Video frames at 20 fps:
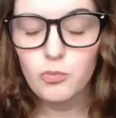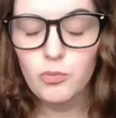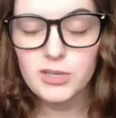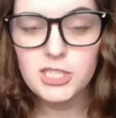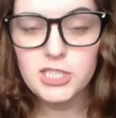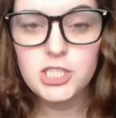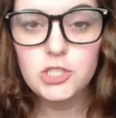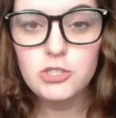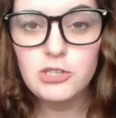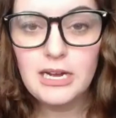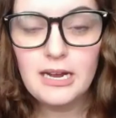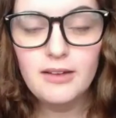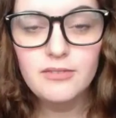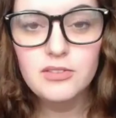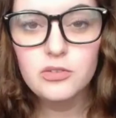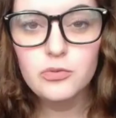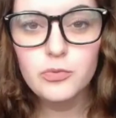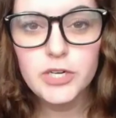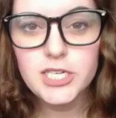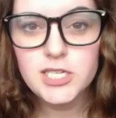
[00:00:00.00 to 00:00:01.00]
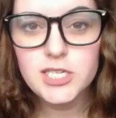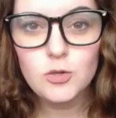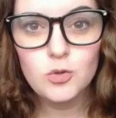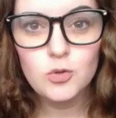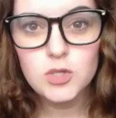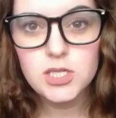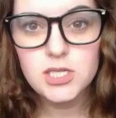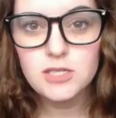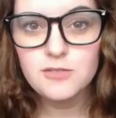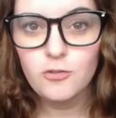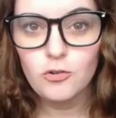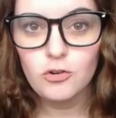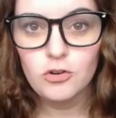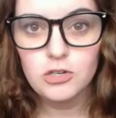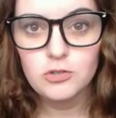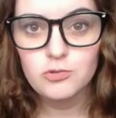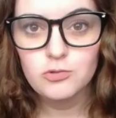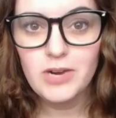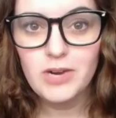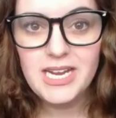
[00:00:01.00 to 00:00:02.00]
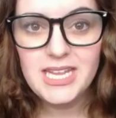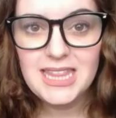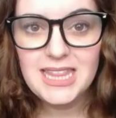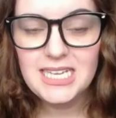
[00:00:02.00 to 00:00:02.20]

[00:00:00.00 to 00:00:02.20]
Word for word: What do you have the resources for right